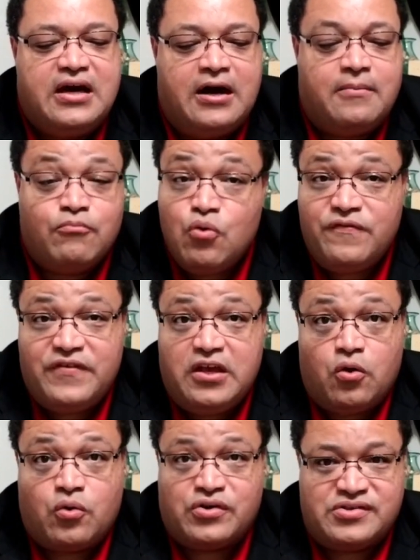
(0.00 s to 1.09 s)
movie
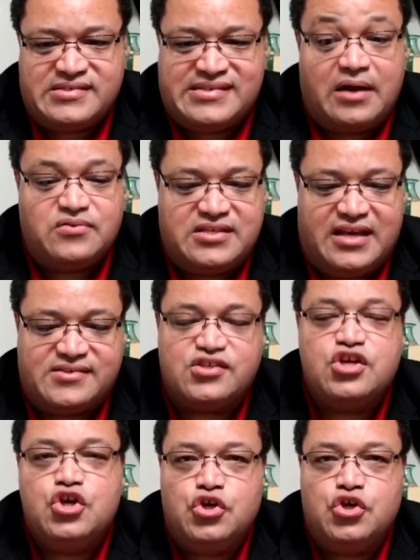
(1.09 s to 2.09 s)
or a sound test,